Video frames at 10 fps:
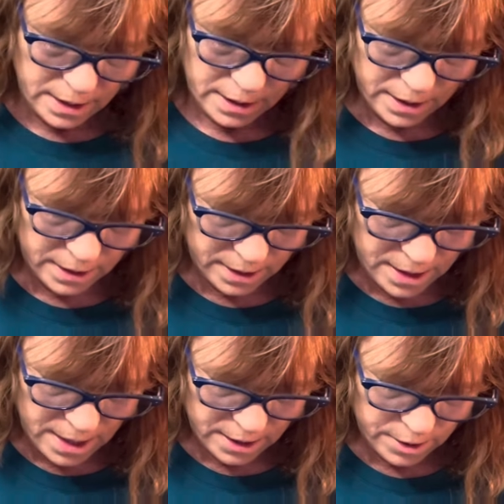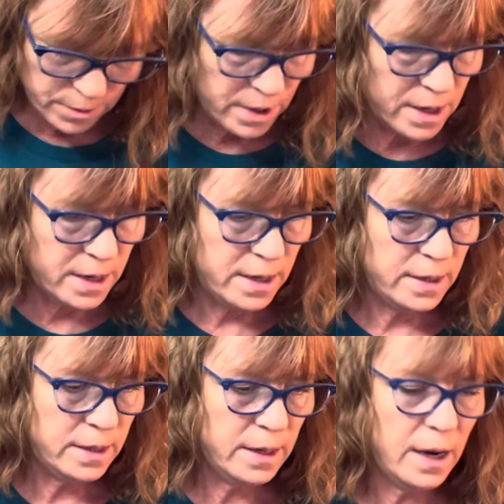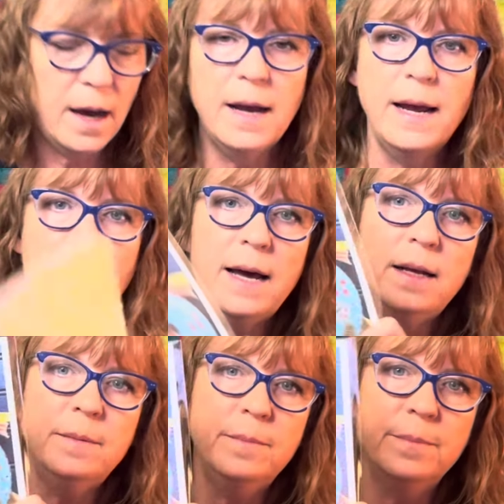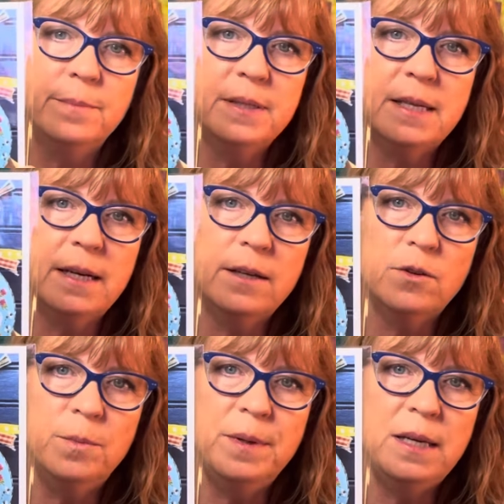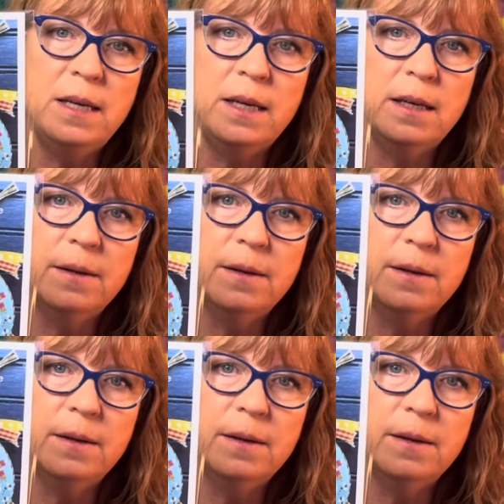this next one, I had Botanical Bee.